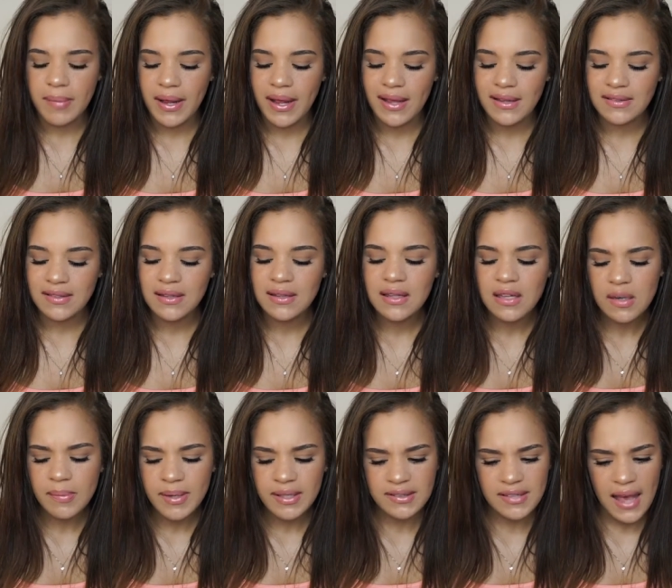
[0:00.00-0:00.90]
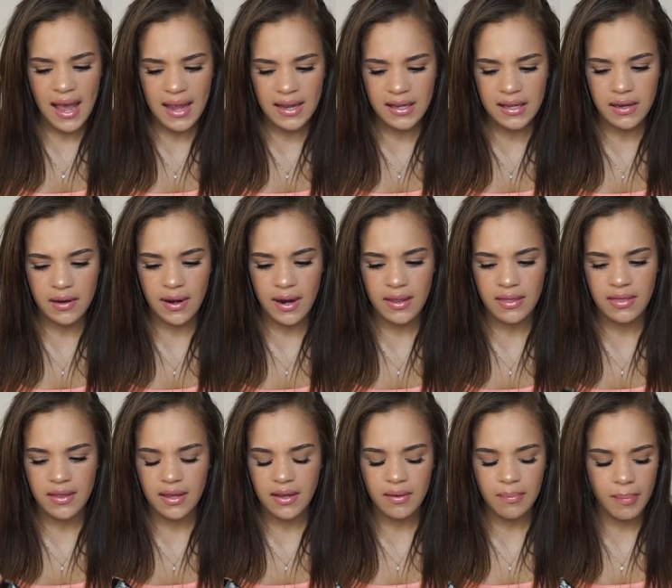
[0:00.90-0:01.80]
but it's a little bit tackier, I
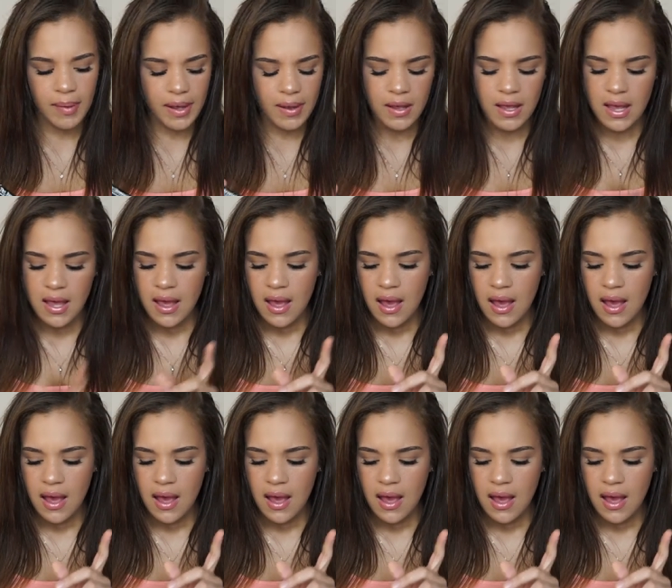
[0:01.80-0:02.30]
think. But